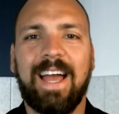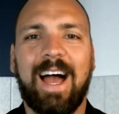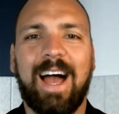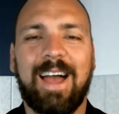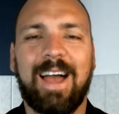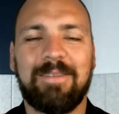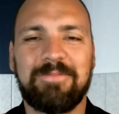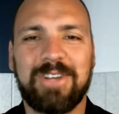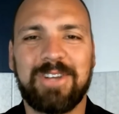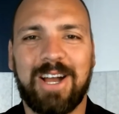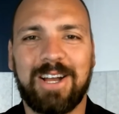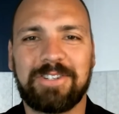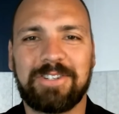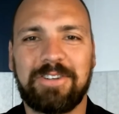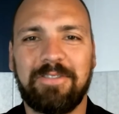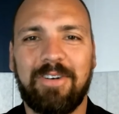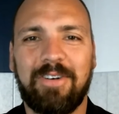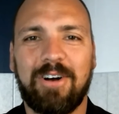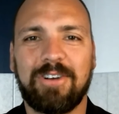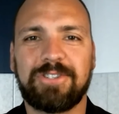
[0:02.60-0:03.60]
I'm Josh
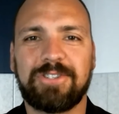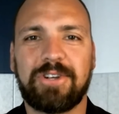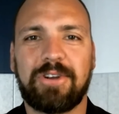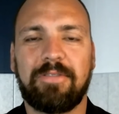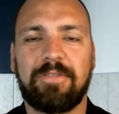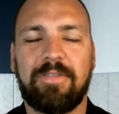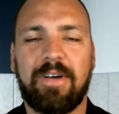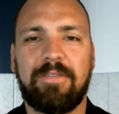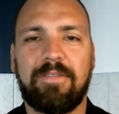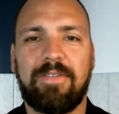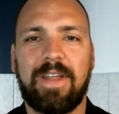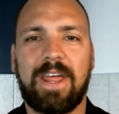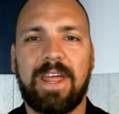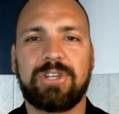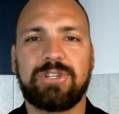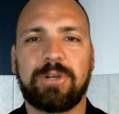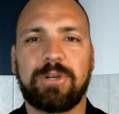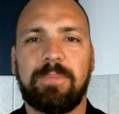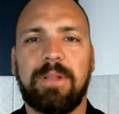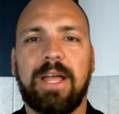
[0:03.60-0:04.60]
Duvall, certified
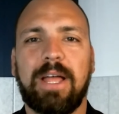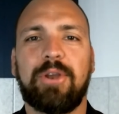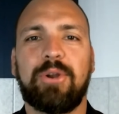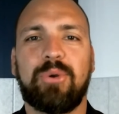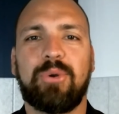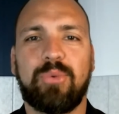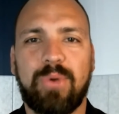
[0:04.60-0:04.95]
financial planner,